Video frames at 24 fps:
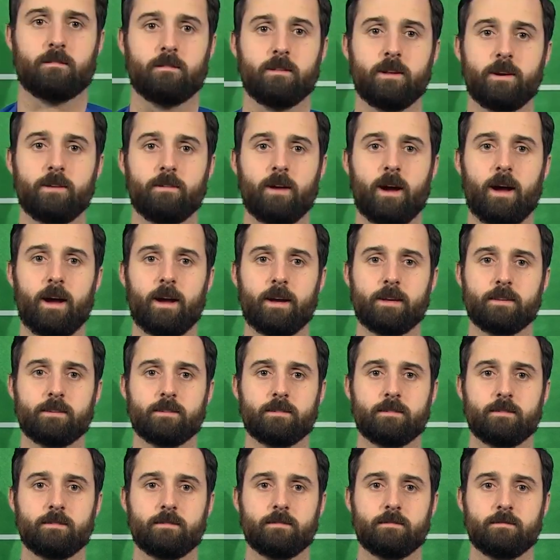Clear
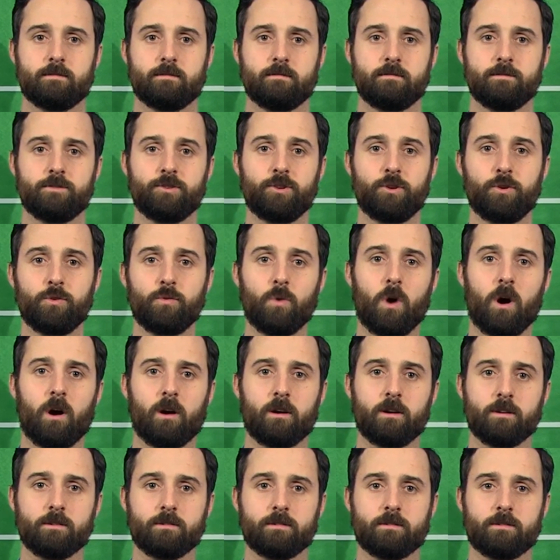eyes. New
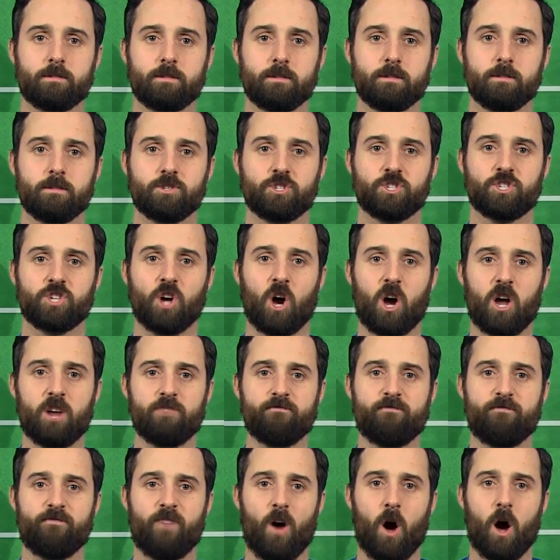hearts.
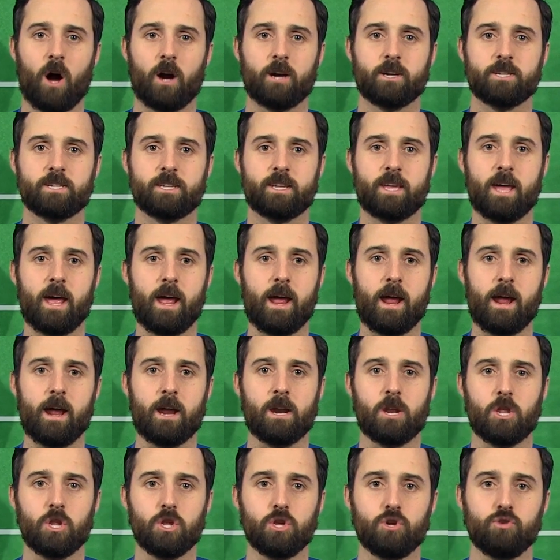John Fox
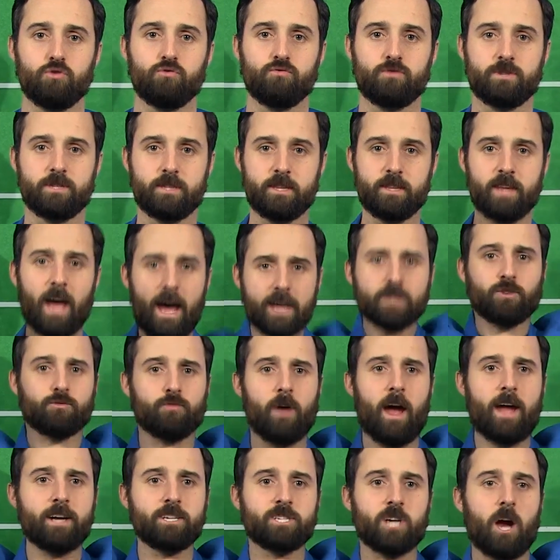can't lose. That's
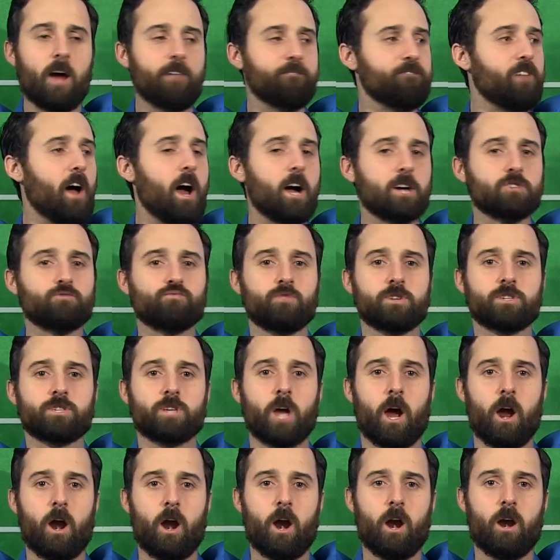right. John Fox
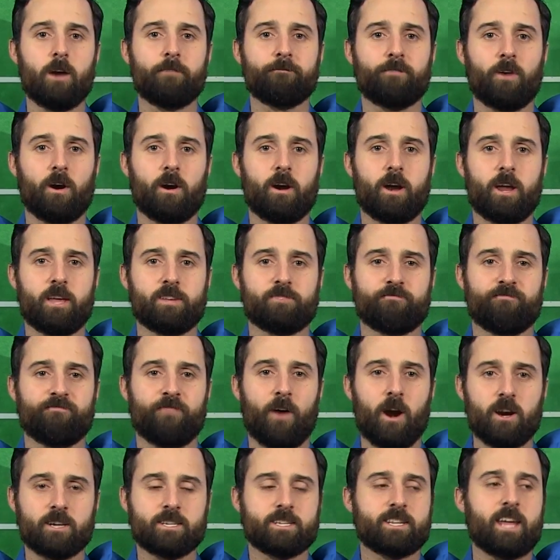returned for his
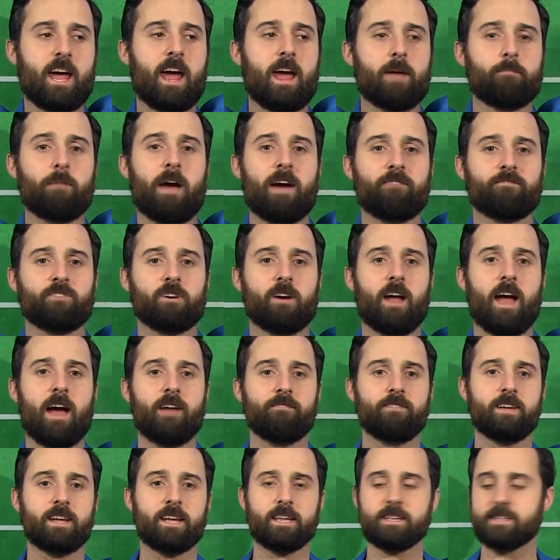first game after
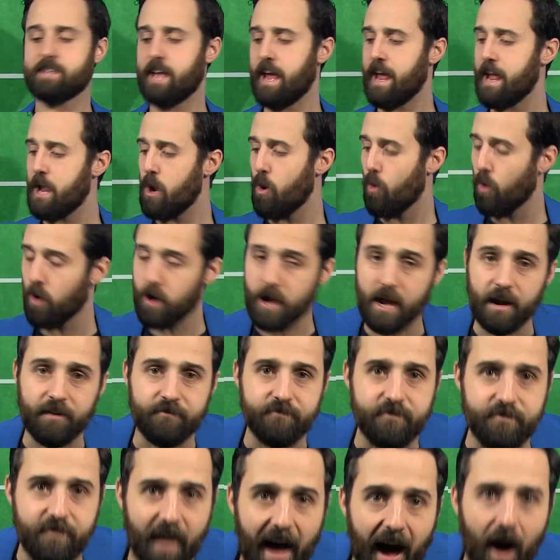having his aortic
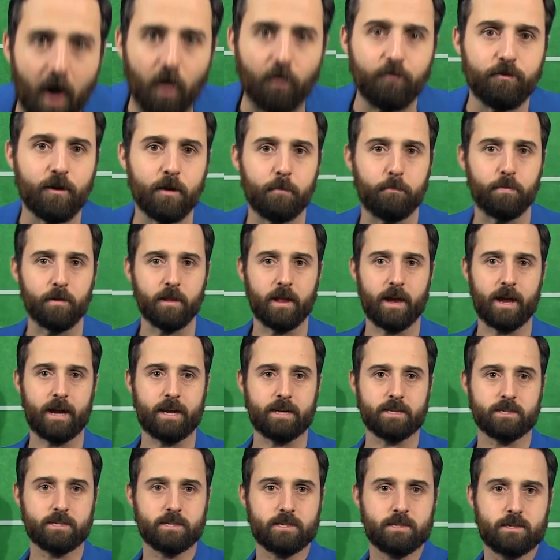valve
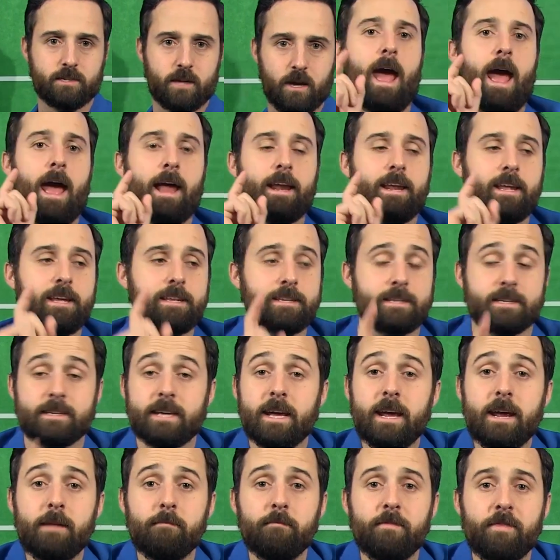replaced. And his
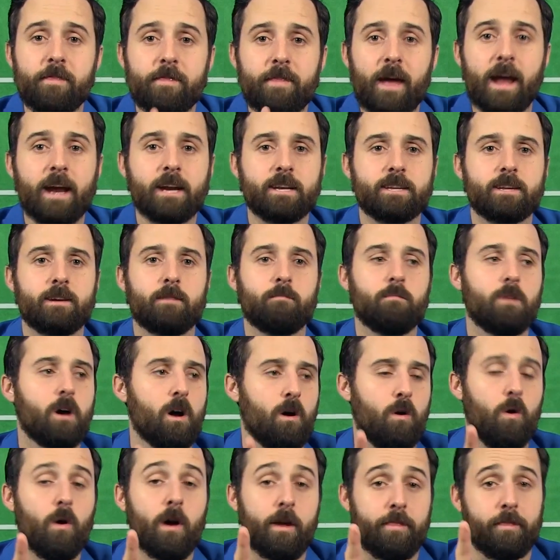team thanked him
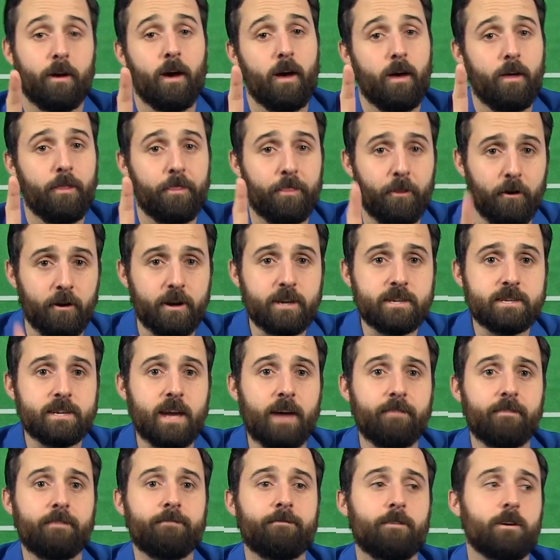with
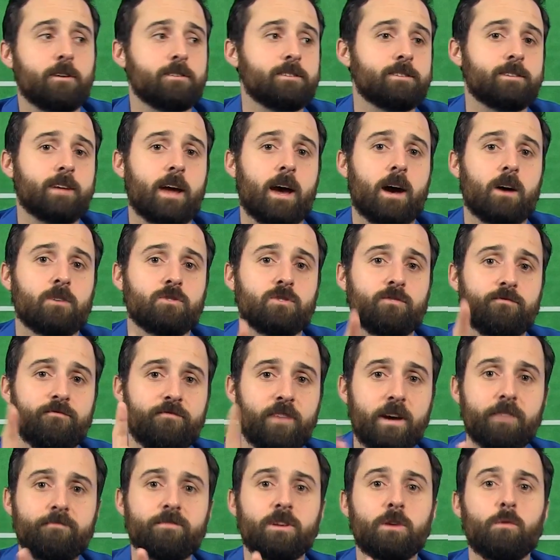37 first downs,
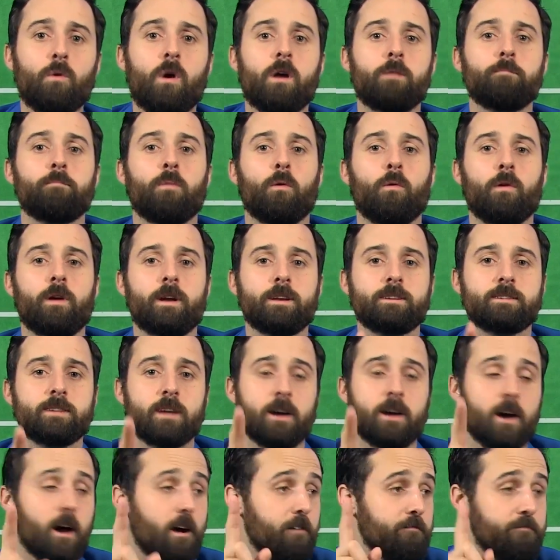51 points,
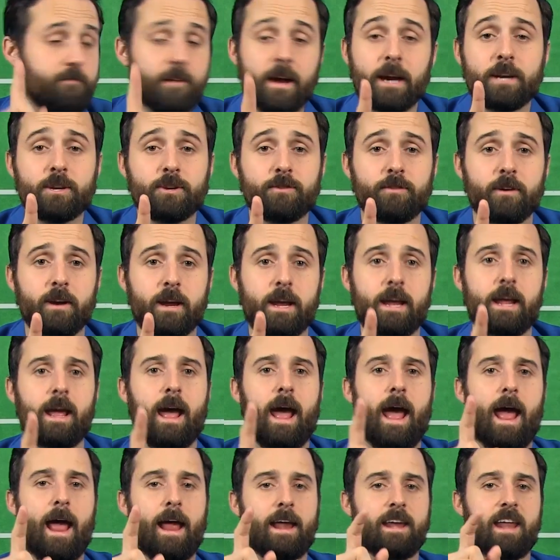a victory,
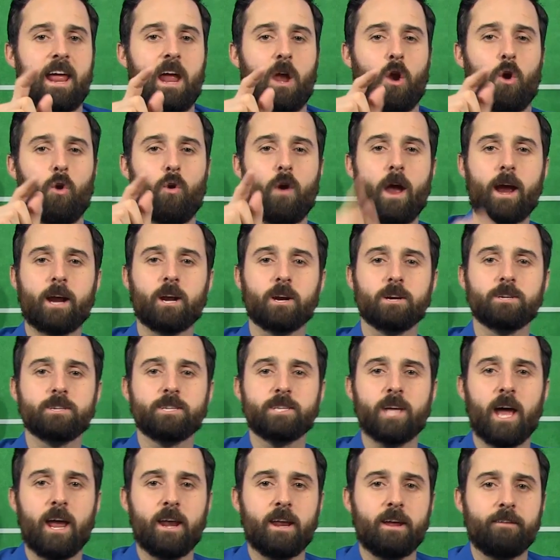and a
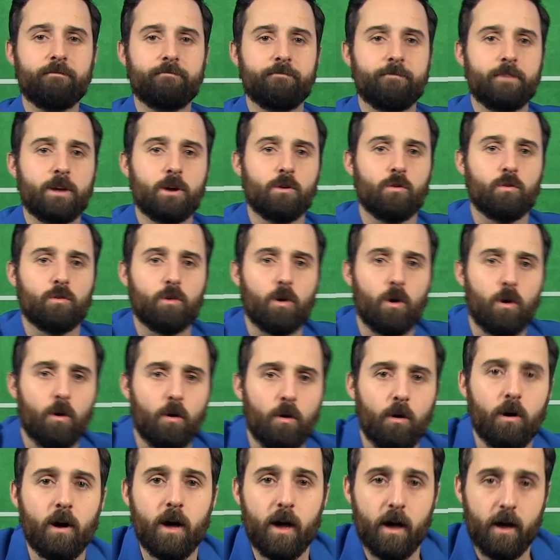record-setting field
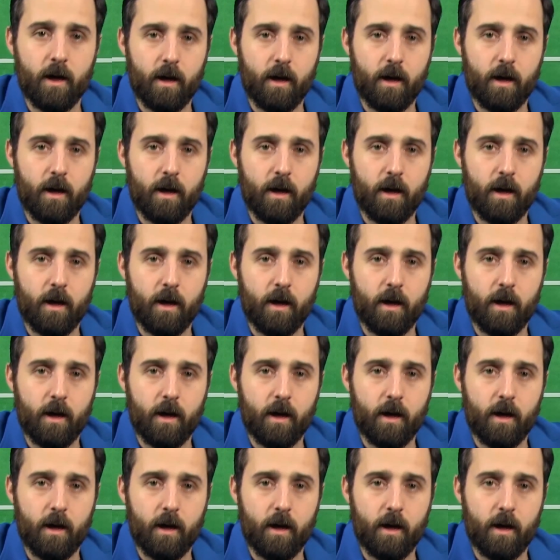goal.